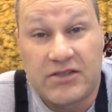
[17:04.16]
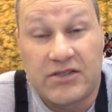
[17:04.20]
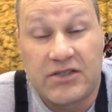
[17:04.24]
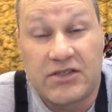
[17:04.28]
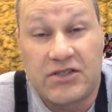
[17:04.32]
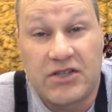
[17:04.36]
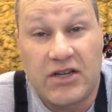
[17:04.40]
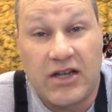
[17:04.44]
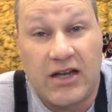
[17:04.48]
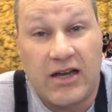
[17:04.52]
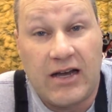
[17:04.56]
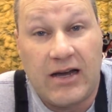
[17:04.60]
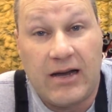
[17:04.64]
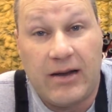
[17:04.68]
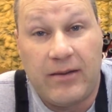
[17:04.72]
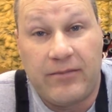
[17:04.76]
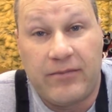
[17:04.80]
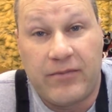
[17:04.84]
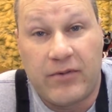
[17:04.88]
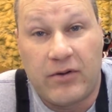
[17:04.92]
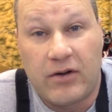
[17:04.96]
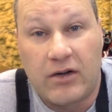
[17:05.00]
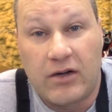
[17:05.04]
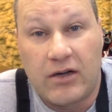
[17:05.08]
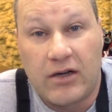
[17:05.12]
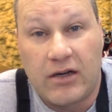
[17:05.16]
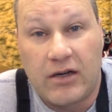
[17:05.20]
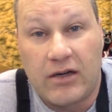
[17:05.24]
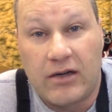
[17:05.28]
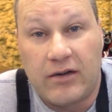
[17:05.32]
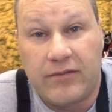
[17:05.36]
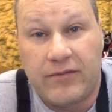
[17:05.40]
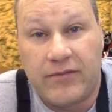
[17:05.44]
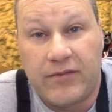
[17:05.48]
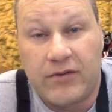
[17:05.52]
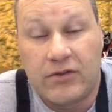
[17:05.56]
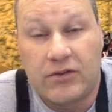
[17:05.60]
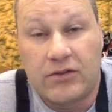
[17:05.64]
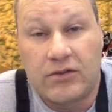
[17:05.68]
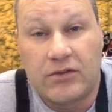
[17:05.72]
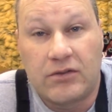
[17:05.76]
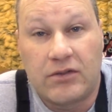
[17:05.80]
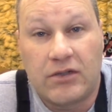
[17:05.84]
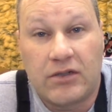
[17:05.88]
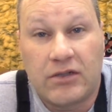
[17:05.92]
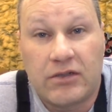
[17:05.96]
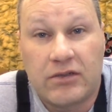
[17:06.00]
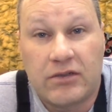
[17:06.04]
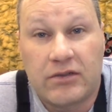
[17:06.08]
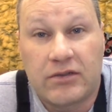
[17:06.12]
the job for a
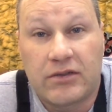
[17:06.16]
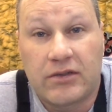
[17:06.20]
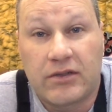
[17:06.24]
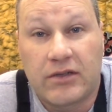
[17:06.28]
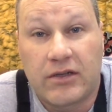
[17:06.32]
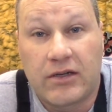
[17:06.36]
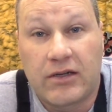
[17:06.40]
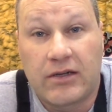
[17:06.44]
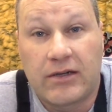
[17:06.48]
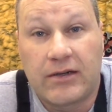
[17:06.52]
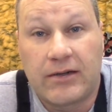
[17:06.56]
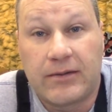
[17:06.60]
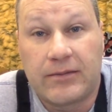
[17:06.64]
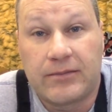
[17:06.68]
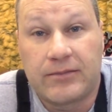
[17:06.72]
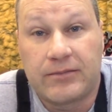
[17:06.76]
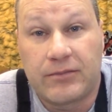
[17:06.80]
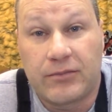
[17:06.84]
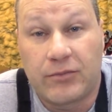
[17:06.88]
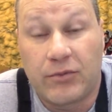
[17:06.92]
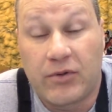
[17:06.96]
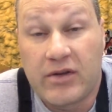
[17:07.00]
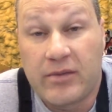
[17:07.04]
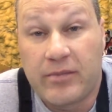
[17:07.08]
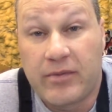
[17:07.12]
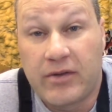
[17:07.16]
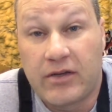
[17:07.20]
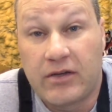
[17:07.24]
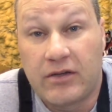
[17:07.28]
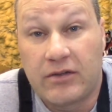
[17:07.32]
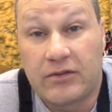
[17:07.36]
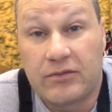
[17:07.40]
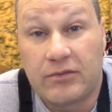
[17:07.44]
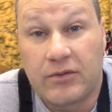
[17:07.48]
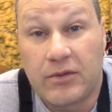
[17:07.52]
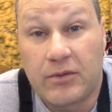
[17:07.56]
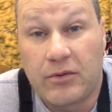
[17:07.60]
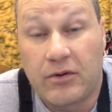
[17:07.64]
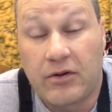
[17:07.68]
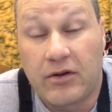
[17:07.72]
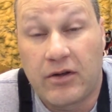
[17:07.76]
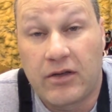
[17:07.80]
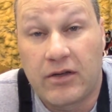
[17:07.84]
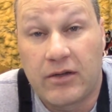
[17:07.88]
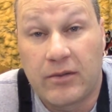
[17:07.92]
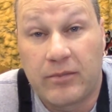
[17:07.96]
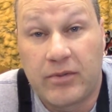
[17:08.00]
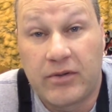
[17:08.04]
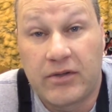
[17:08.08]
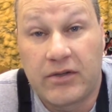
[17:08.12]
full rebuild. We were
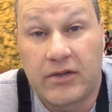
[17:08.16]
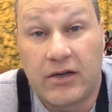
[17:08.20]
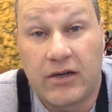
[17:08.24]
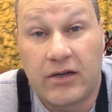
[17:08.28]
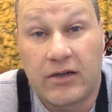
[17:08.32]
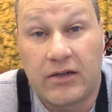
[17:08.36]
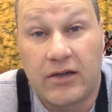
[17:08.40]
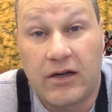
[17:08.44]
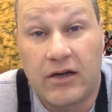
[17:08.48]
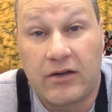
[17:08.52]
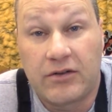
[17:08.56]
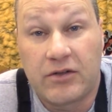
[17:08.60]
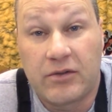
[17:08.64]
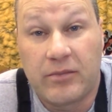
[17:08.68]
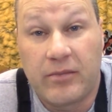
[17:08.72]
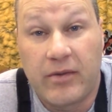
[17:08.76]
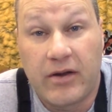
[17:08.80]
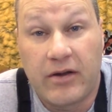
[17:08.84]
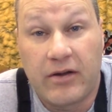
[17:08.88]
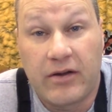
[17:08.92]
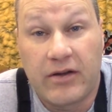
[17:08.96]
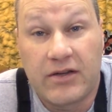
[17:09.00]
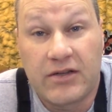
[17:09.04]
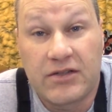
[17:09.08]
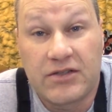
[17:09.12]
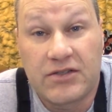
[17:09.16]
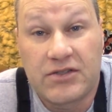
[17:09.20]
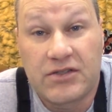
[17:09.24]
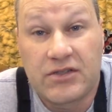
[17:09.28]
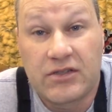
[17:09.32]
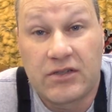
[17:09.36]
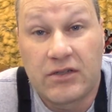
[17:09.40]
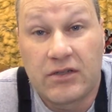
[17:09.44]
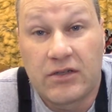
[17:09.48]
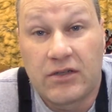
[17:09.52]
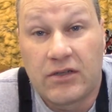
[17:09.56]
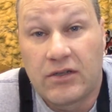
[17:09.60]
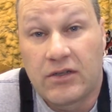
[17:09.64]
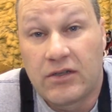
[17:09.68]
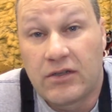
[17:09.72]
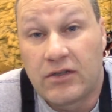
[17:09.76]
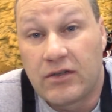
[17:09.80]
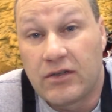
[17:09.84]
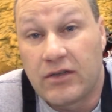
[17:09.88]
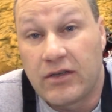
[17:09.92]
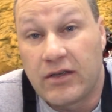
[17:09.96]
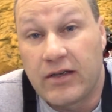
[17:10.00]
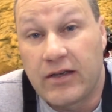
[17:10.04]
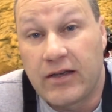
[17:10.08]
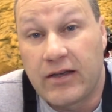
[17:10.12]
going to put all new bearings
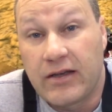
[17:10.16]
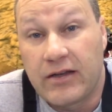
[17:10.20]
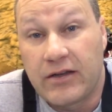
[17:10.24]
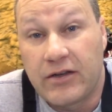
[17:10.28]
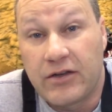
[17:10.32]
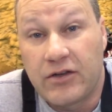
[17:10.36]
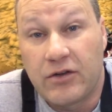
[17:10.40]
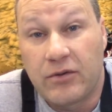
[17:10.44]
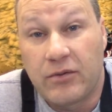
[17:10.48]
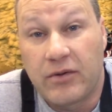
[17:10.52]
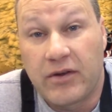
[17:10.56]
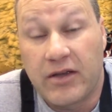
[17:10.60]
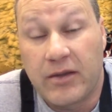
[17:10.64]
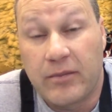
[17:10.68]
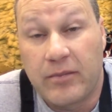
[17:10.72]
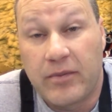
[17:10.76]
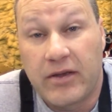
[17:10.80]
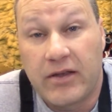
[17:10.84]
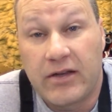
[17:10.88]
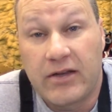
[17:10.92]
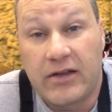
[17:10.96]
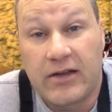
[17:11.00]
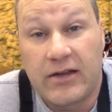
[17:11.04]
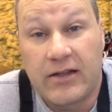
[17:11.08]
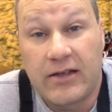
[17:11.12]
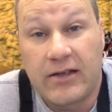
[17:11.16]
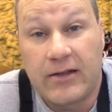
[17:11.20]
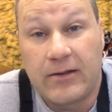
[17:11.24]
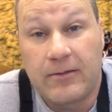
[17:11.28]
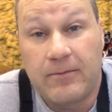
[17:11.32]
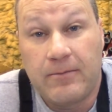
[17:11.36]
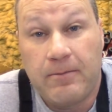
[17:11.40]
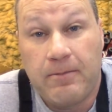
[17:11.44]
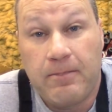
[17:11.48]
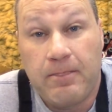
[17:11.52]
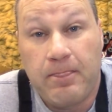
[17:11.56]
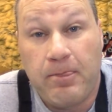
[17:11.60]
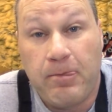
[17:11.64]
and a new ring and pinion in.